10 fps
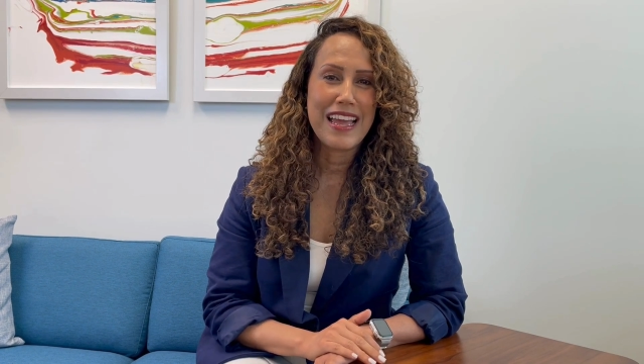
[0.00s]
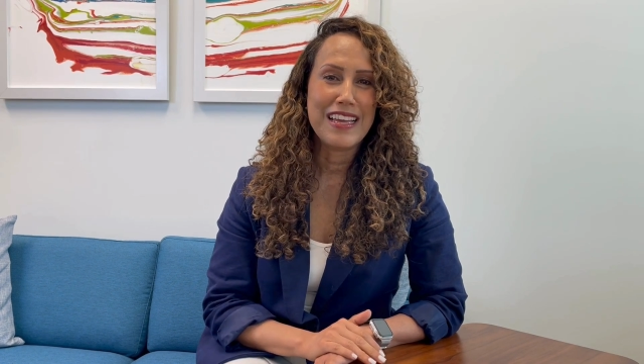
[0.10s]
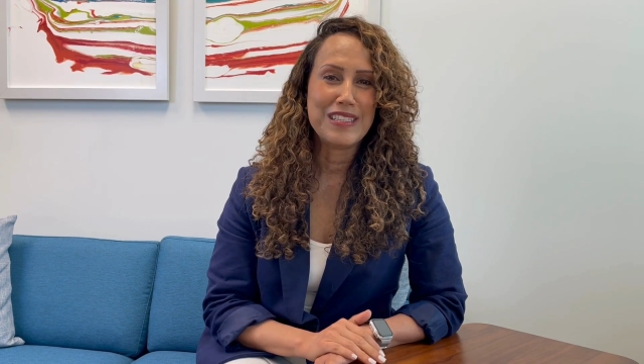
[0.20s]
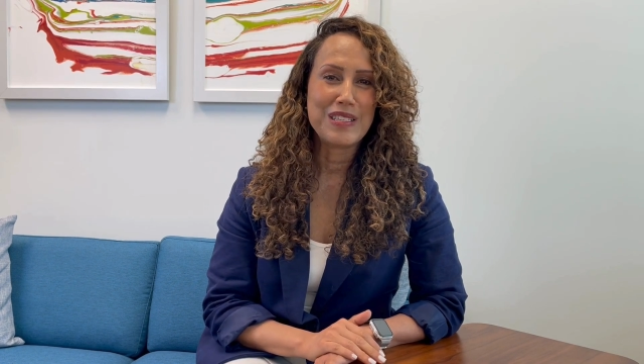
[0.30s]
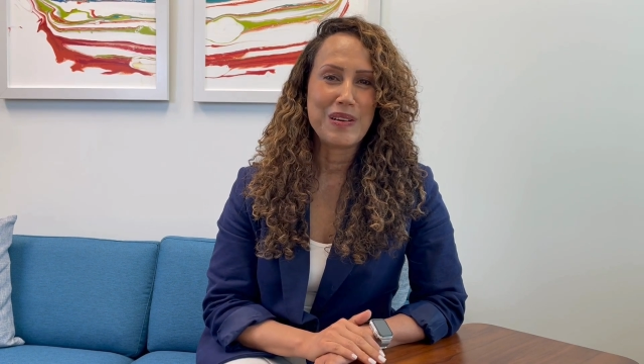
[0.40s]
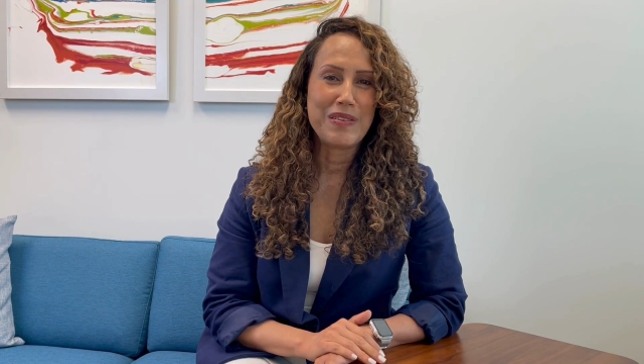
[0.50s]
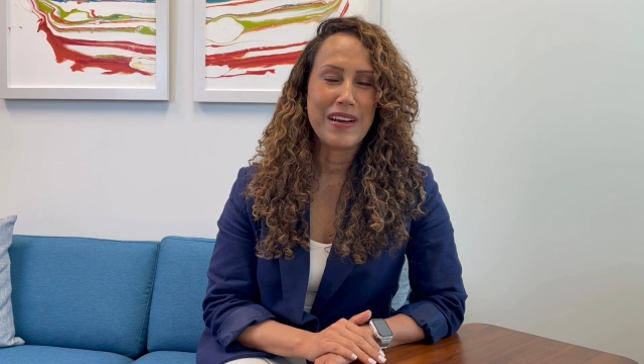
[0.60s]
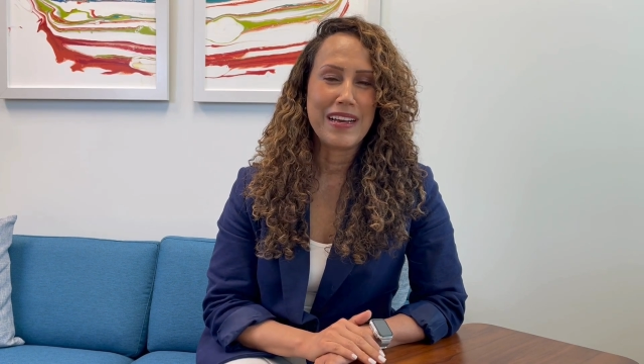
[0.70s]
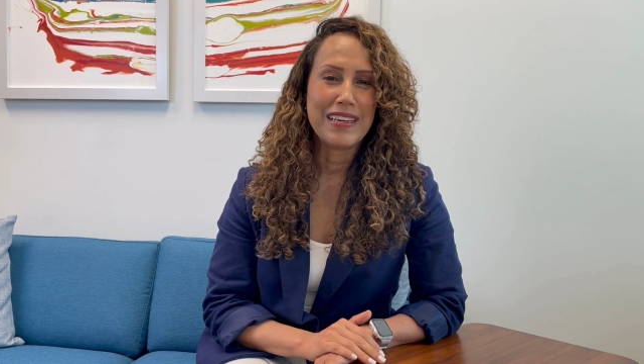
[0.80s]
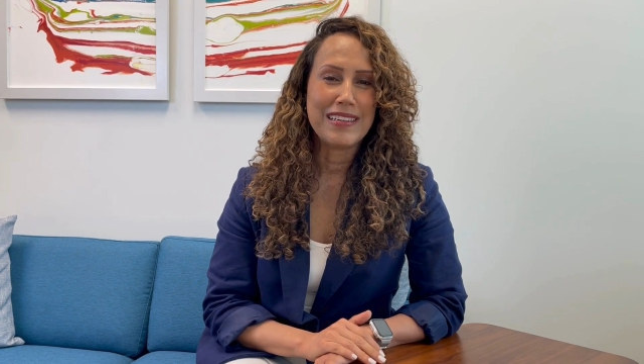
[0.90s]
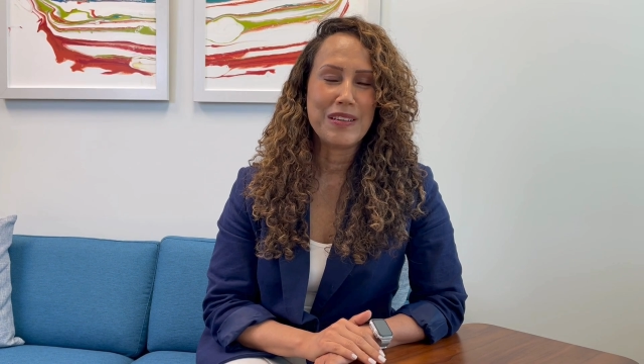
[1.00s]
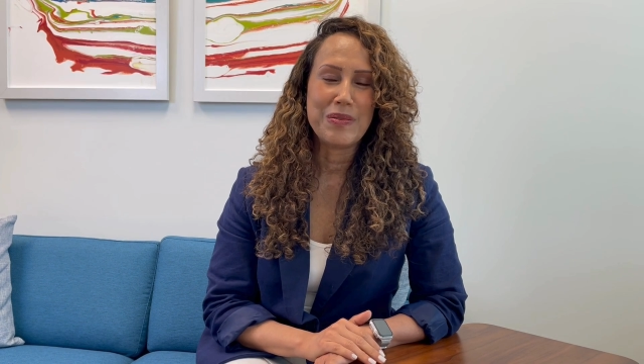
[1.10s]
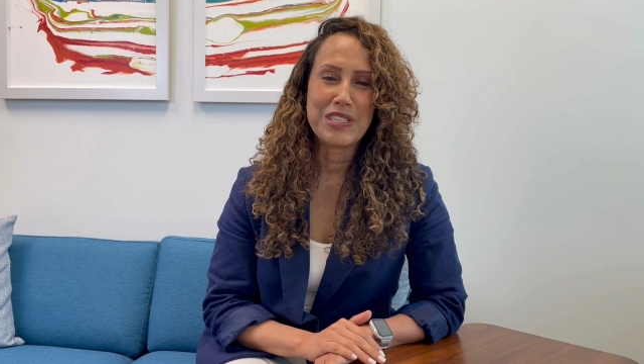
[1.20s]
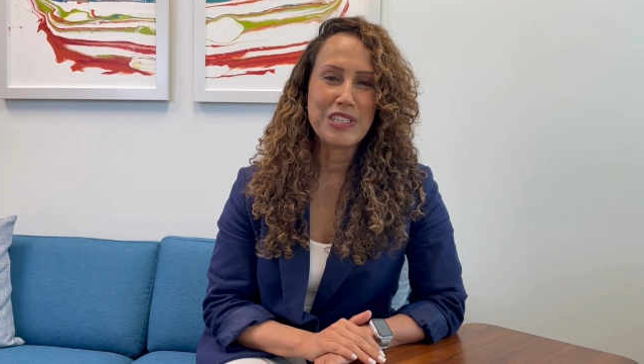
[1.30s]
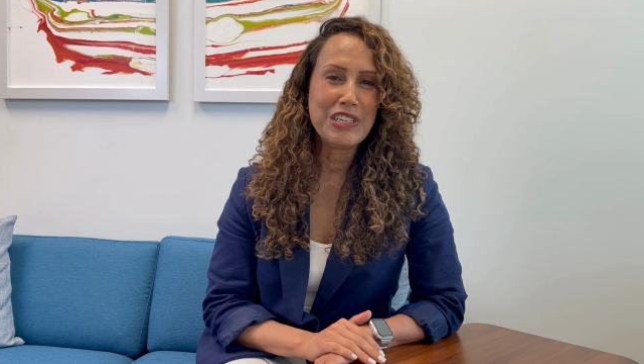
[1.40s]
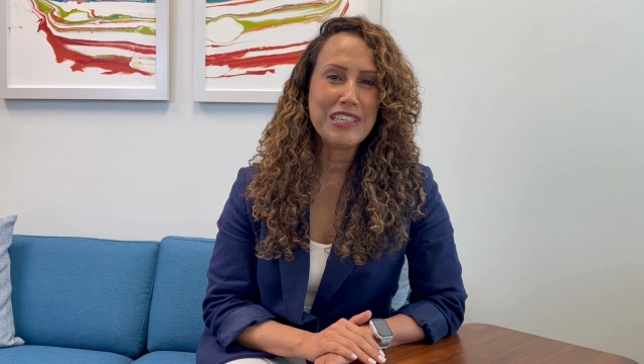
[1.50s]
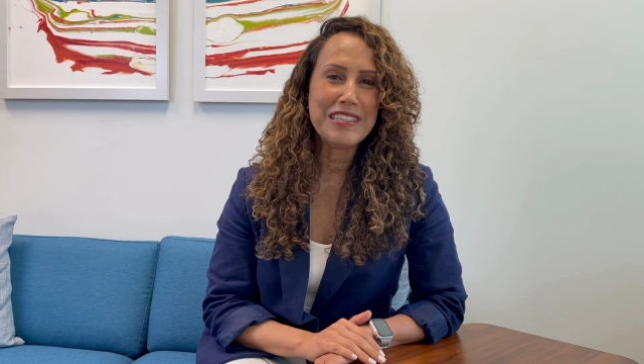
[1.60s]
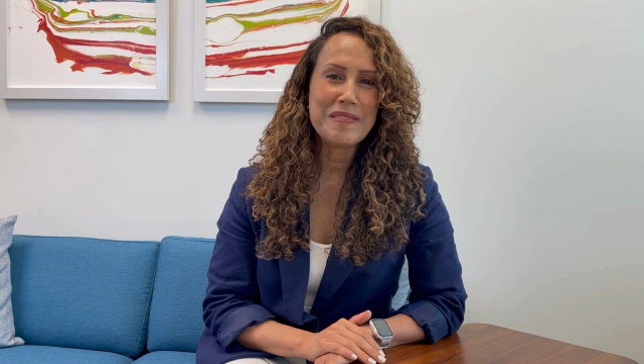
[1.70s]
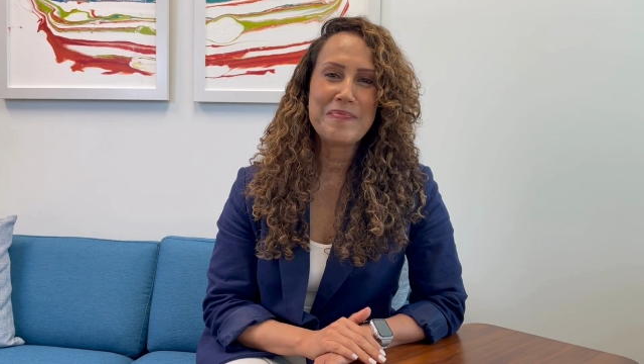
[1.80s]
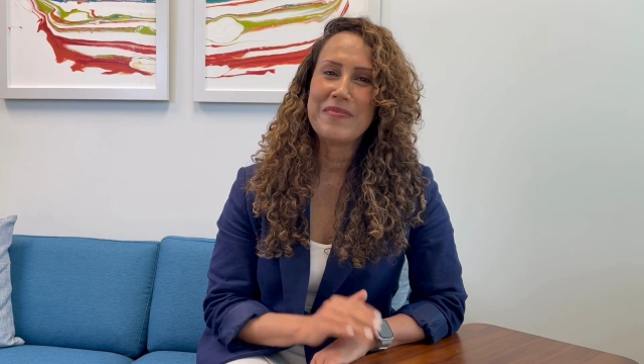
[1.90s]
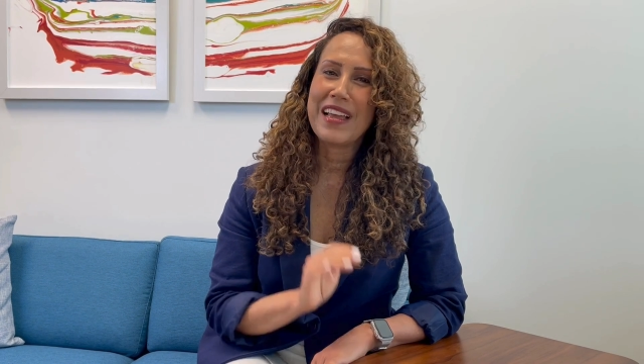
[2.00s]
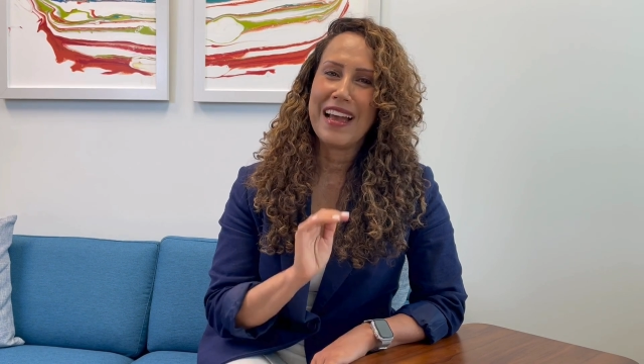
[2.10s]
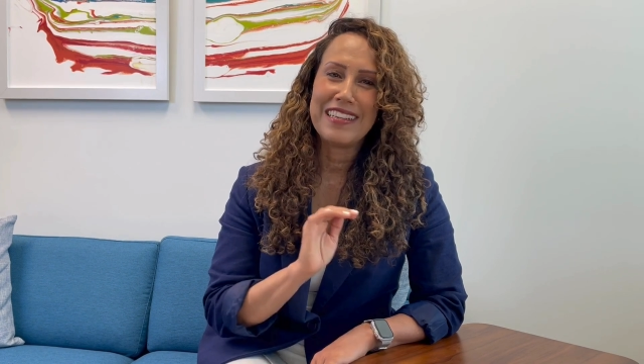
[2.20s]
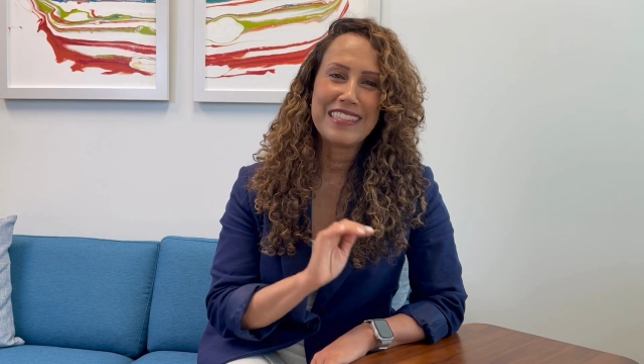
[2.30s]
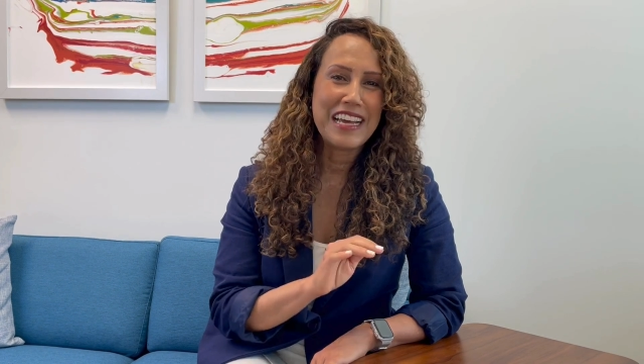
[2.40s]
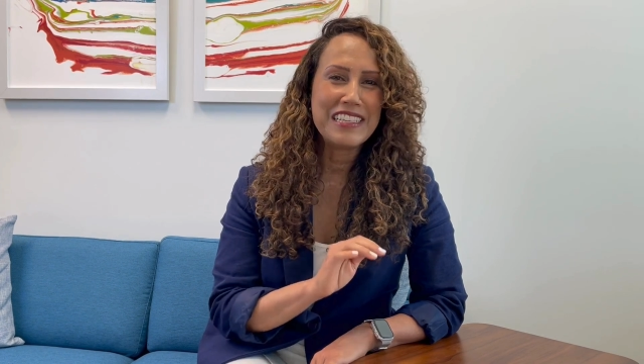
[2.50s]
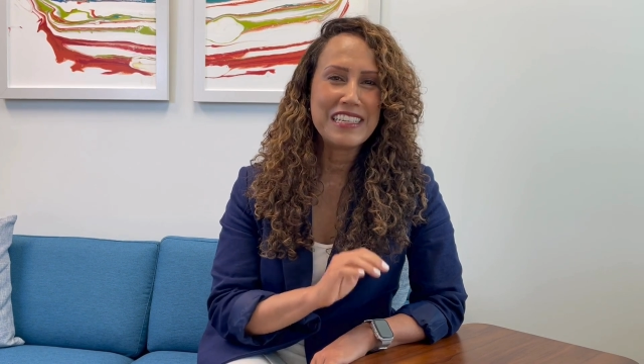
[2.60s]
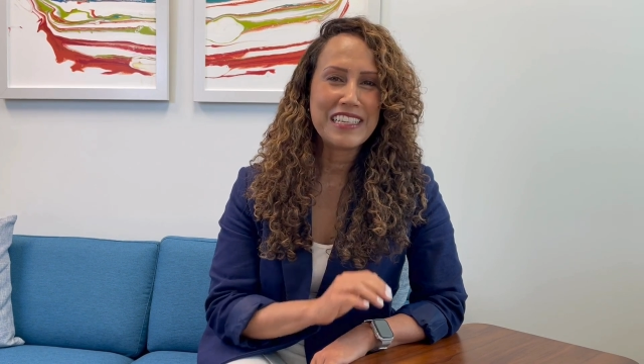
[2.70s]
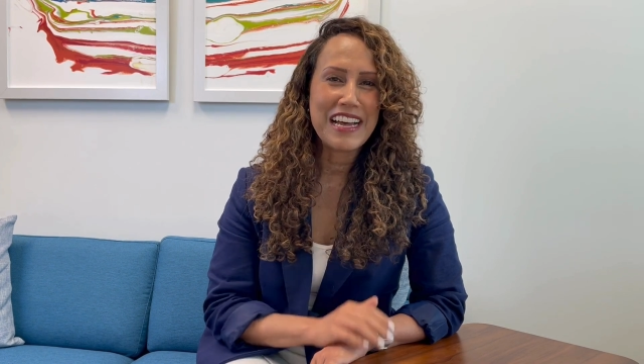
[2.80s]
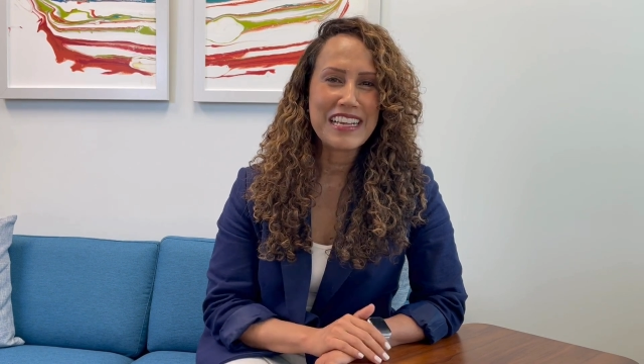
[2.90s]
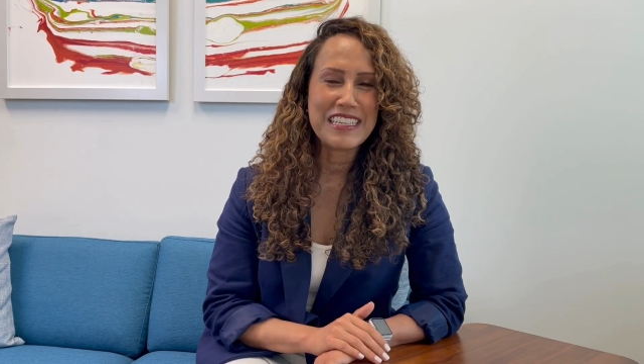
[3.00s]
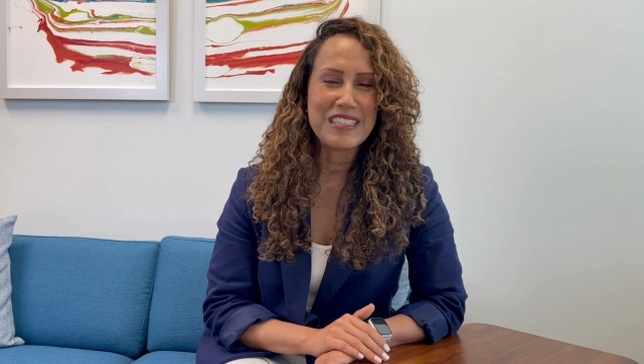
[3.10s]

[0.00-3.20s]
And so I was a nerd. I sat in the class,